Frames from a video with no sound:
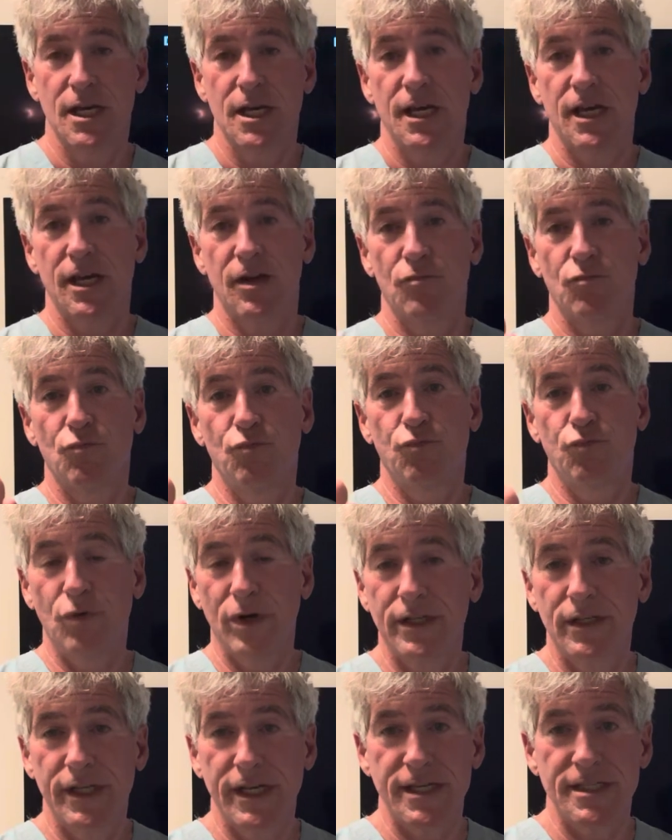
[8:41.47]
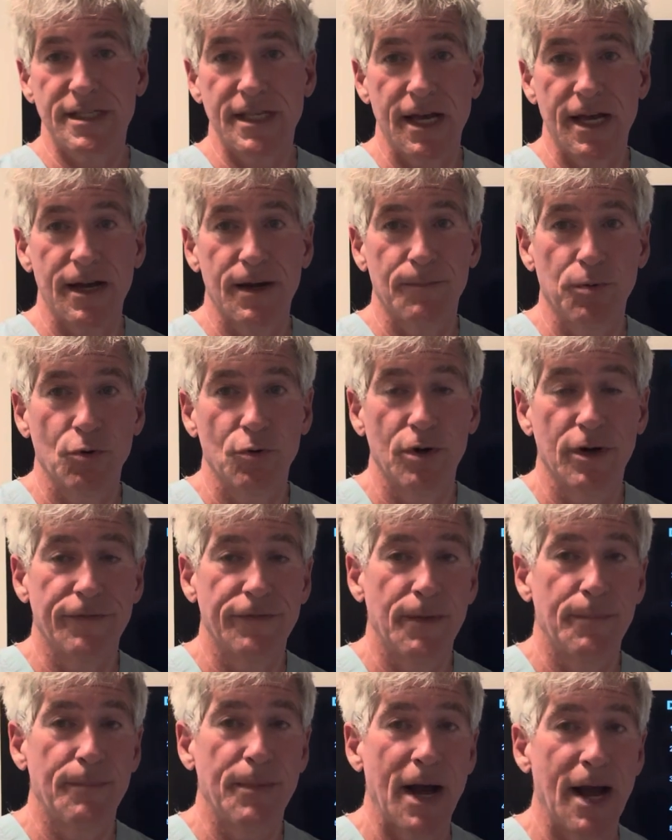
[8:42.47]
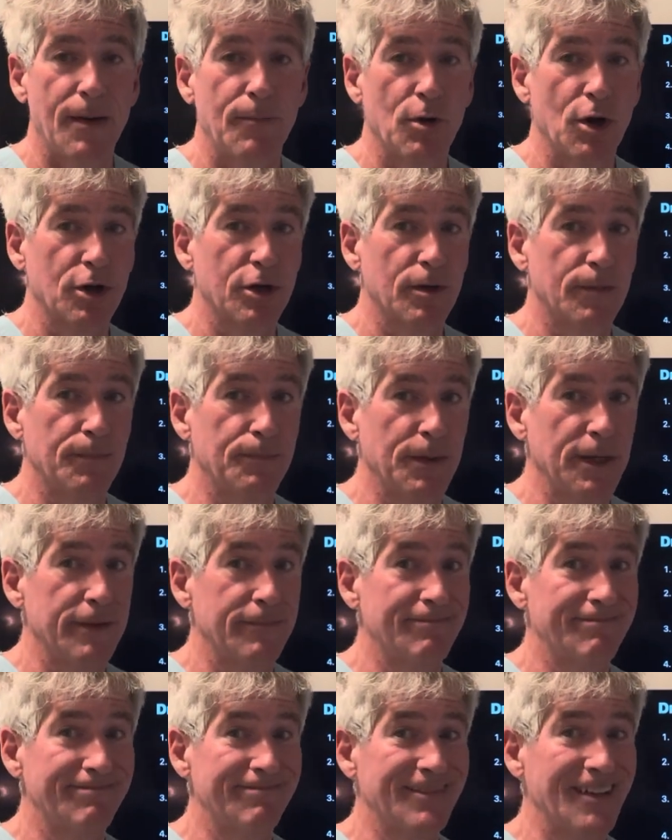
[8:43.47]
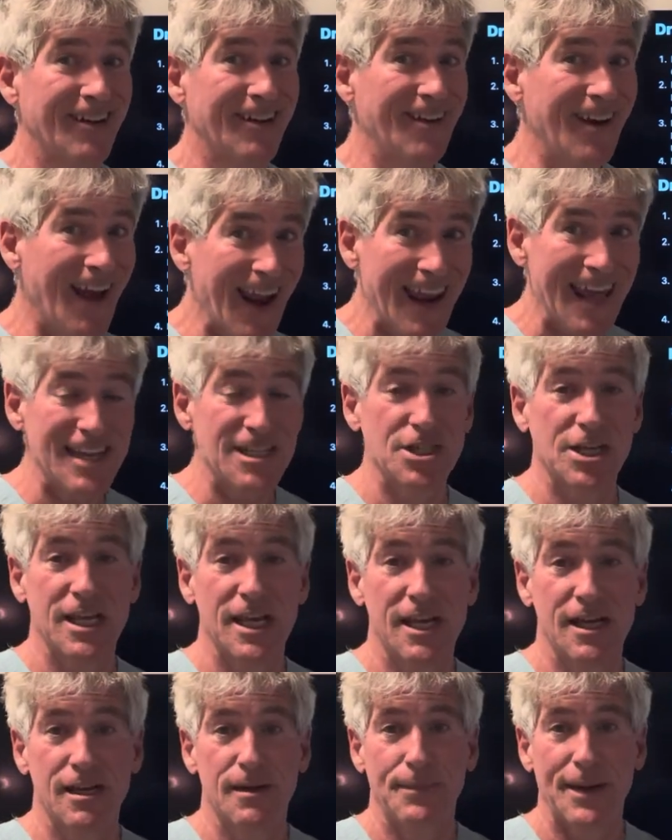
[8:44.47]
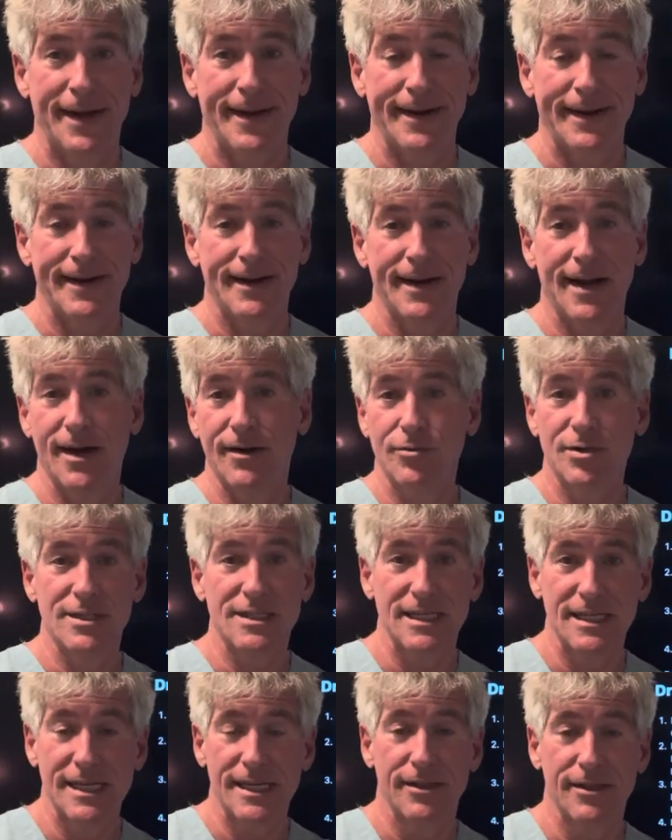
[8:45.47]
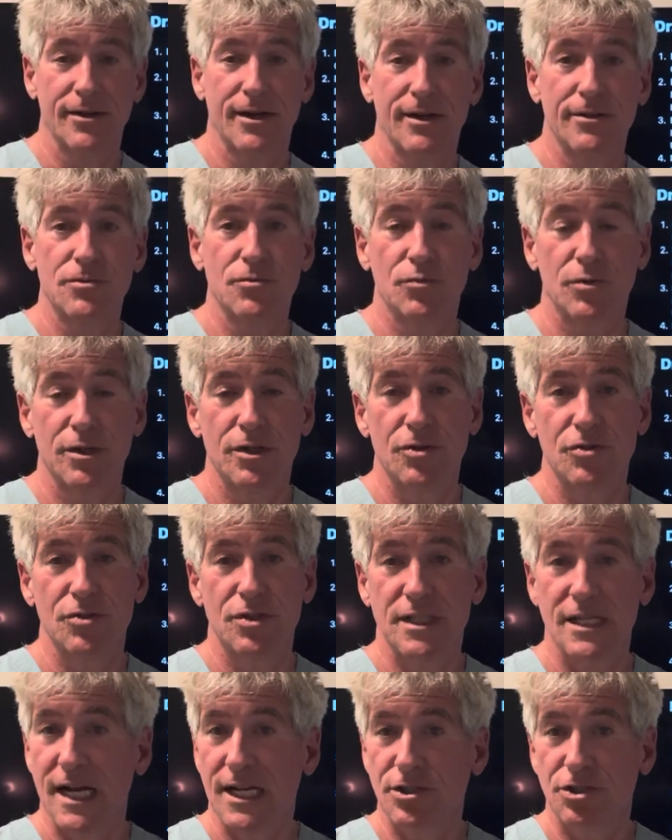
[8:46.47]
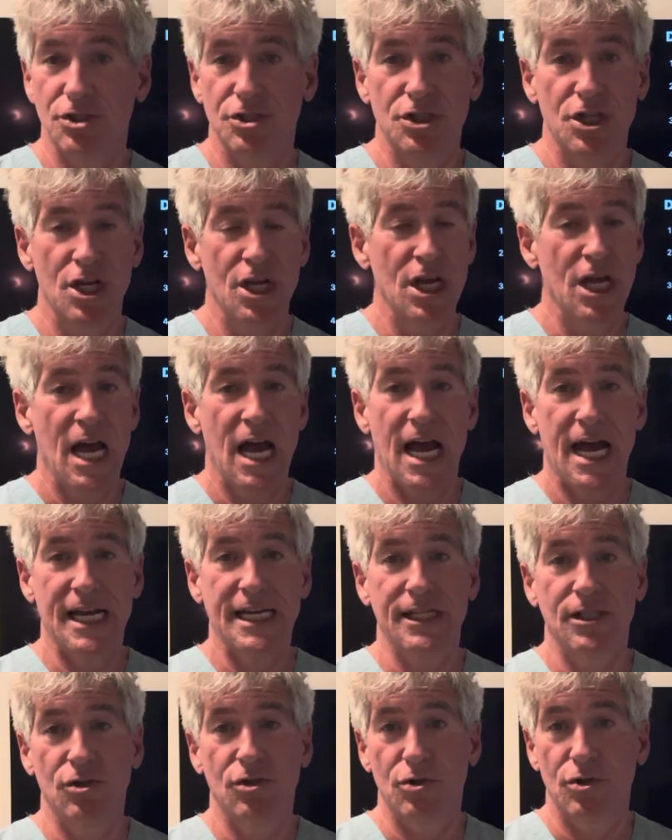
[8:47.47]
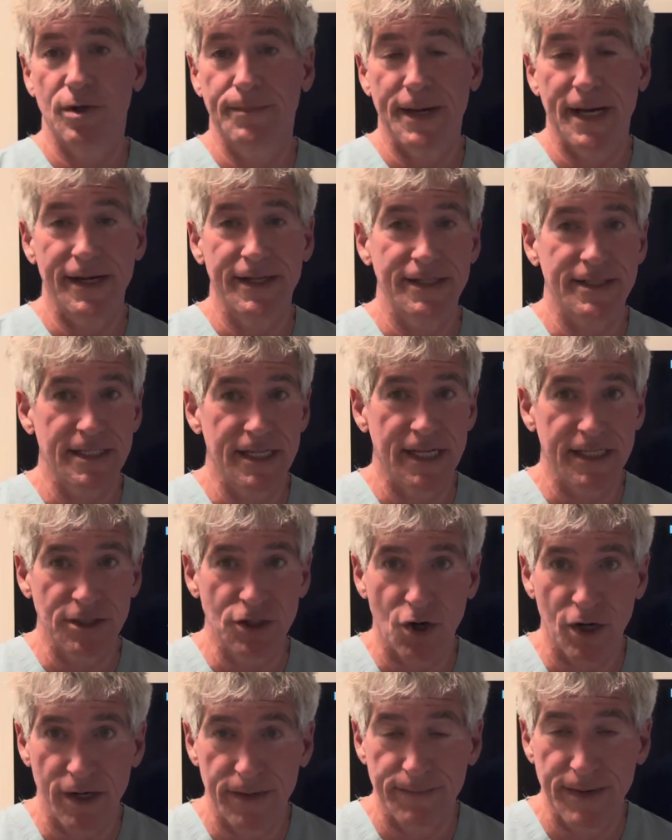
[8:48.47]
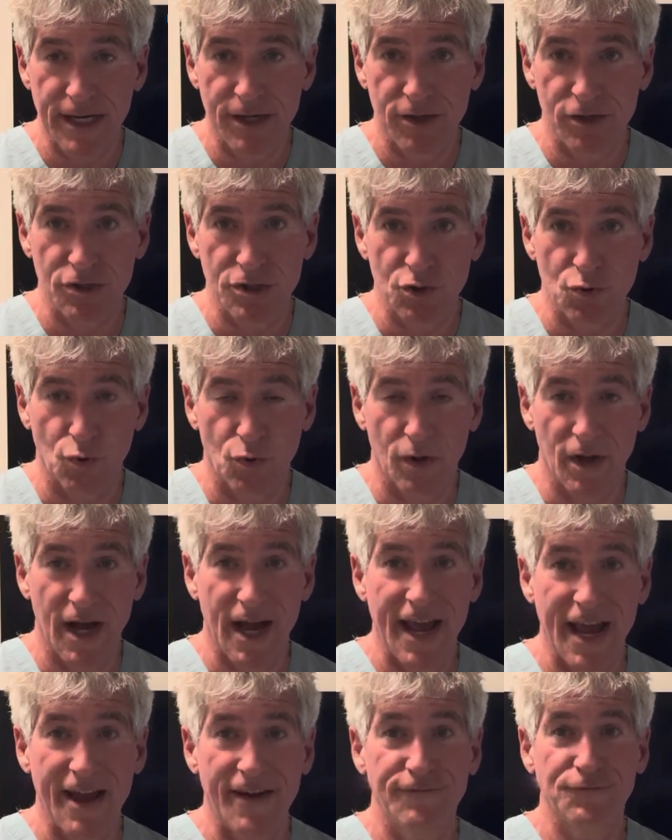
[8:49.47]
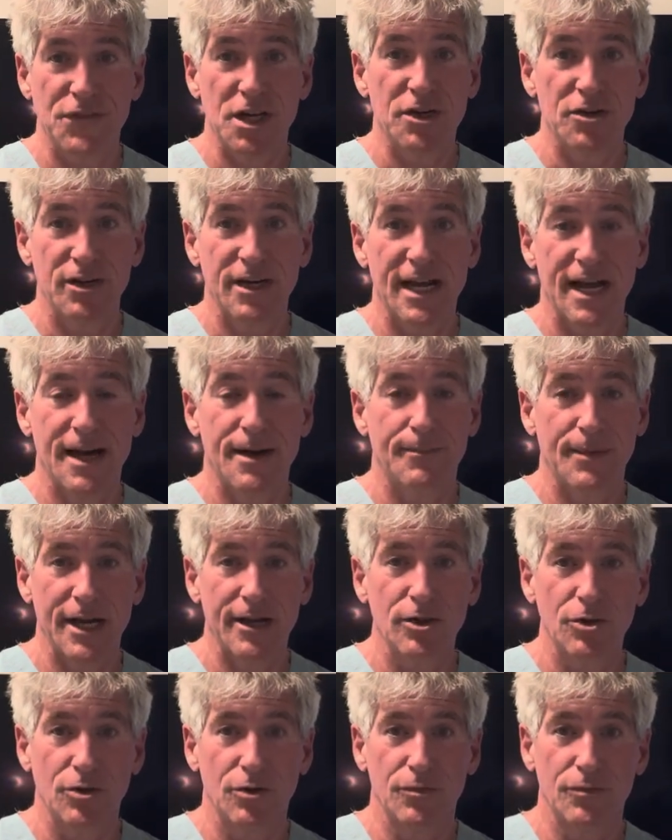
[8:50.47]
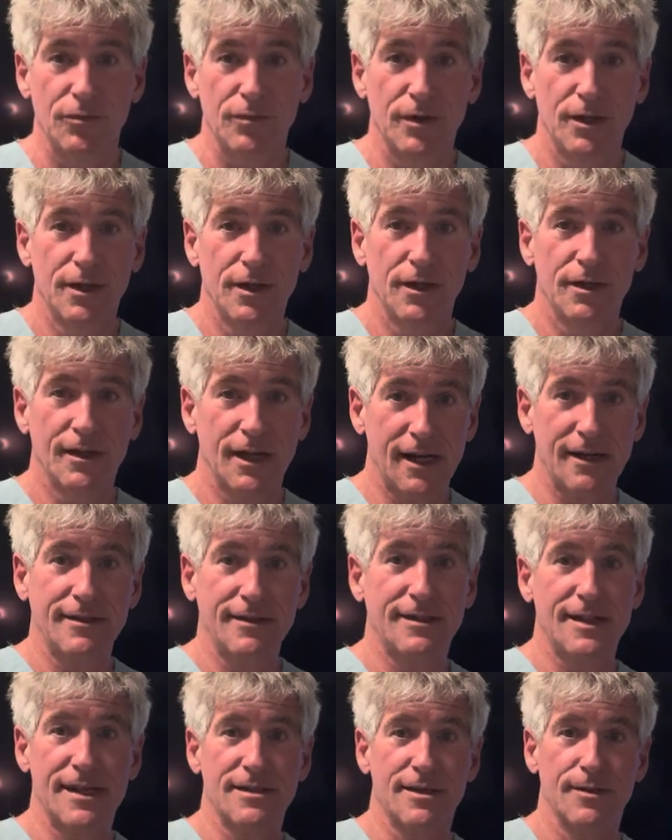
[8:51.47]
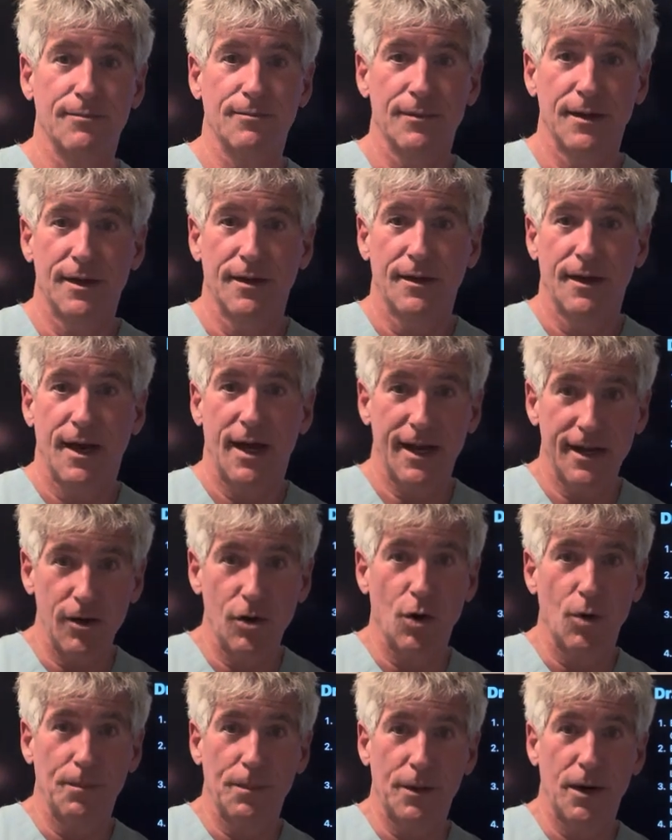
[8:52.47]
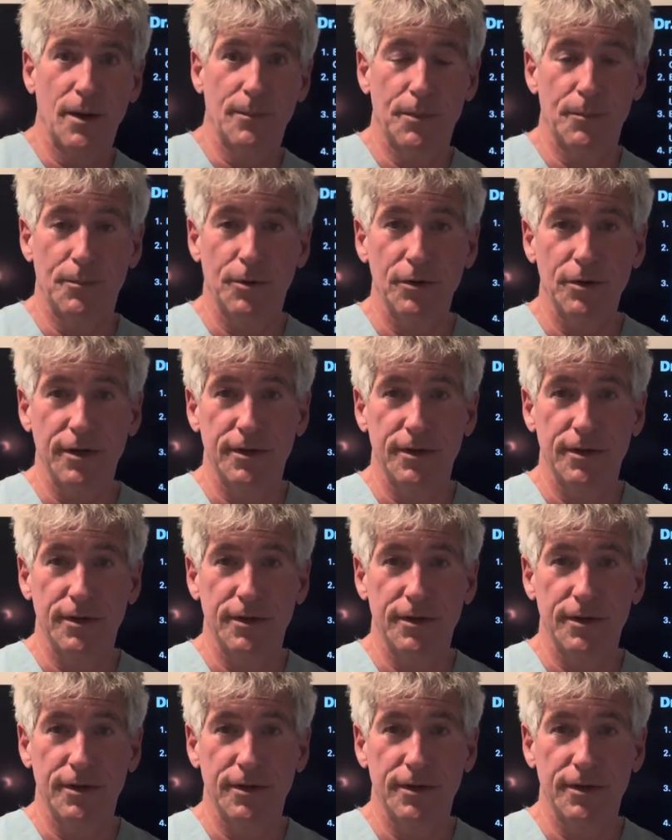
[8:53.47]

it really is that important of a biomarker, but they're not educated about it. And I wasn't either. I was one of those doctors. I didn't learn about it. It's not taught in medical school. I had to figure it out on my own. I didn't take some, I didn't open up a book.